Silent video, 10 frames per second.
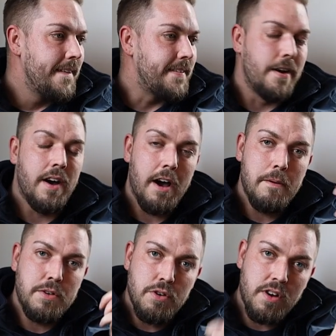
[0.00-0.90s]
So I
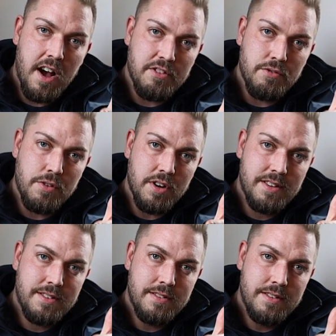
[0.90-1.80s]
hope you guys are all good.
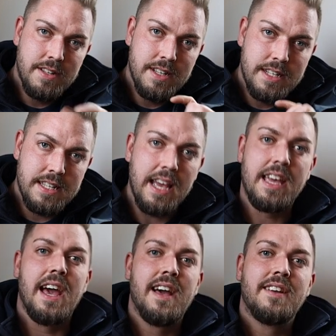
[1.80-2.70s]
Take
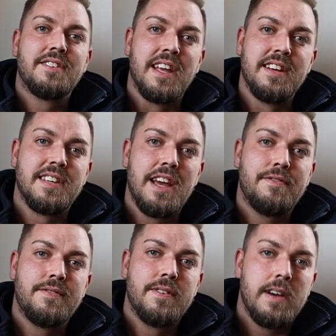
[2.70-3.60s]
care, stay safe.
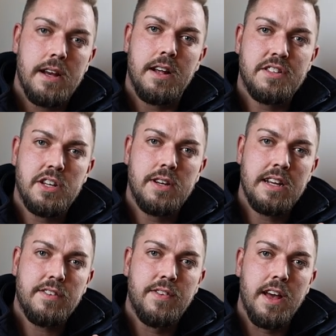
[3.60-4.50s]
I'll see you in the
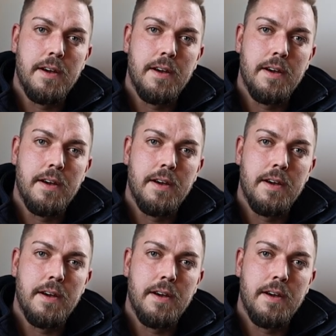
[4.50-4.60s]
next video.